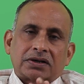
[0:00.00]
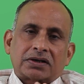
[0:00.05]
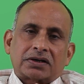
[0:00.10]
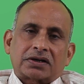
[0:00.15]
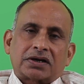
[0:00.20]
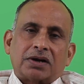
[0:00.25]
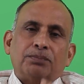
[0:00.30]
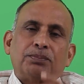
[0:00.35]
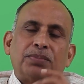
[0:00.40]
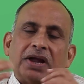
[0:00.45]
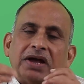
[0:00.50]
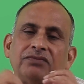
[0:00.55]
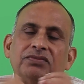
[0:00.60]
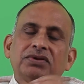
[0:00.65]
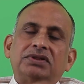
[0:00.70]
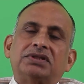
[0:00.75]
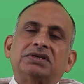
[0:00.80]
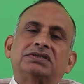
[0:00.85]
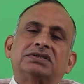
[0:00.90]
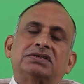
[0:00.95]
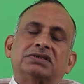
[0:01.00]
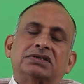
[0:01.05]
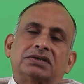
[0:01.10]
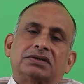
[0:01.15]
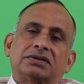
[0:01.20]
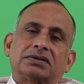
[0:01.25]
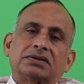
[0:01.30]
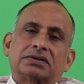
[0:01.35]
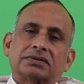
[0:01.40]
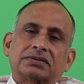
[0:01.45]
comply with his
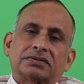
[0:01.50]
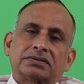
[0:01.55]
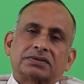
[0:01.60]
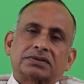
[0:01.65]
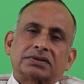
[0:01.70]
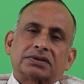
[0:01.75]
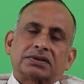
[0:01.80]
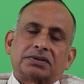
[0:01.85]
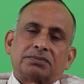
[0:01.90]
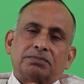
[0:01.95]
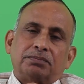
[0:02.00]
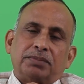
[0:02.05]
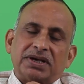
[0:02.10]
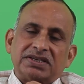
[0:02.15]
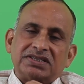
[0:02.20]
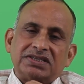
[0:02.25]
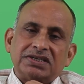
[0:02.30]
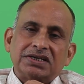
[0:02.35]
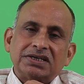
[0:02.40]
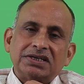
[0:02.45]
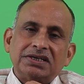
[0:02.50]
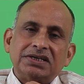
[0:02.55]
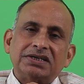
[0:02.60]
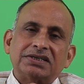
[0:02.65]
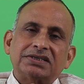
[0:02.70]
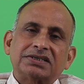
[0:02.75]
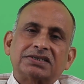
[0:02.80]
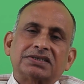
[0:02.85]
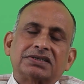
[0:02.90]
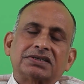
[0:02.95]
basic
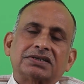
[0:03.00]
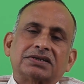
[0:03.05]
needs,